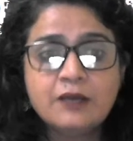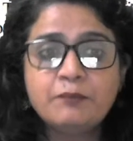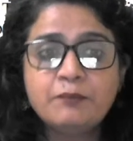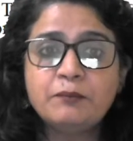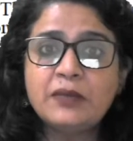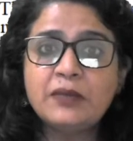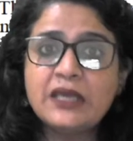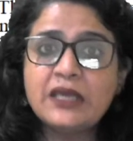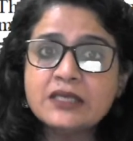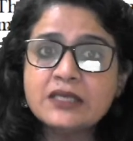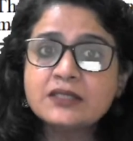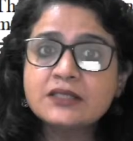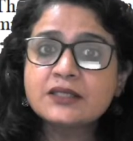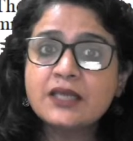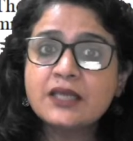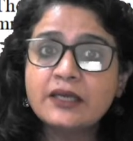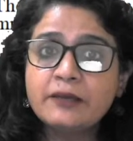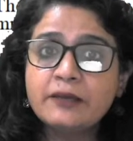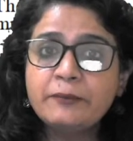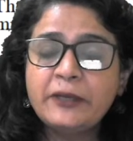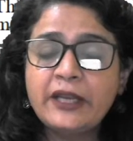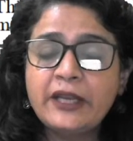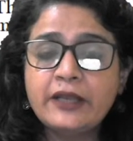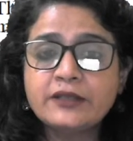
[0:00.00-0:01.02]
B is
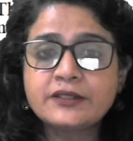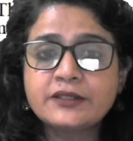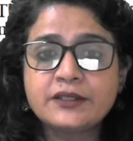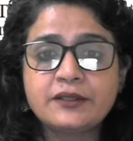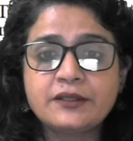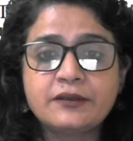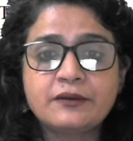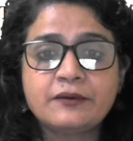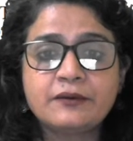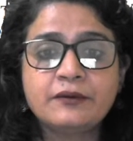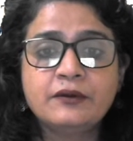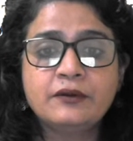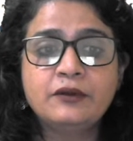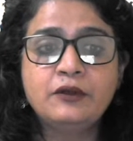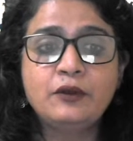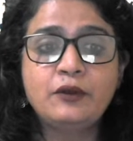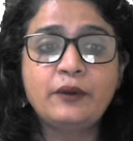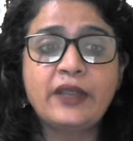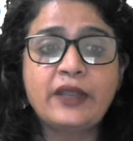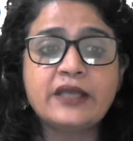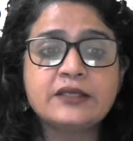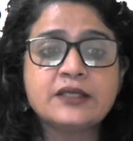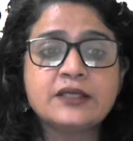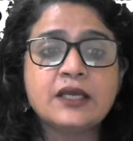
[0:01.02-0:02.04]
eliminated. Look
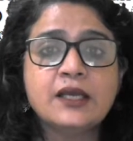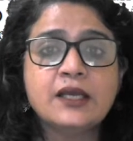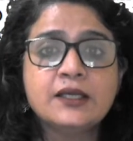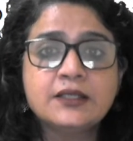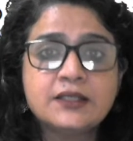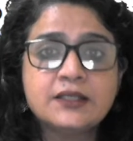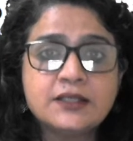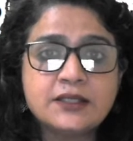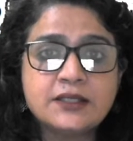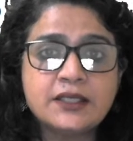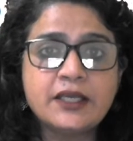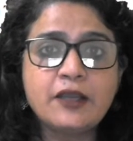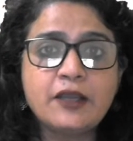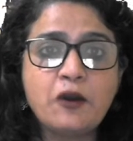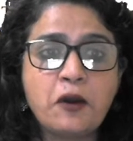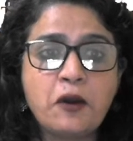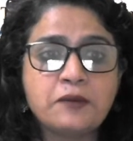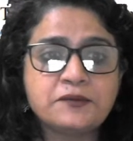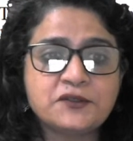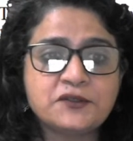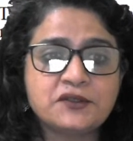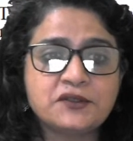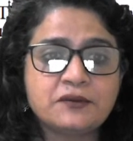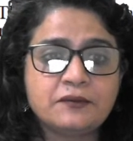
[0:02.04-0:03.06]
at C
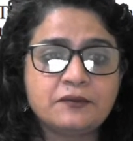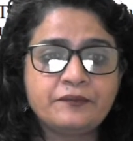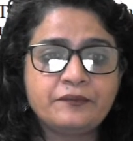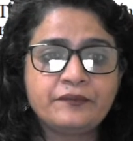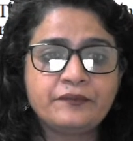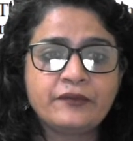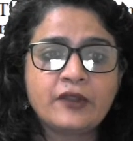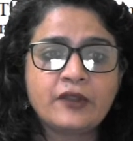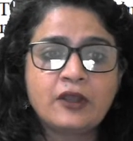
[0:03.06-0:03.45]
option.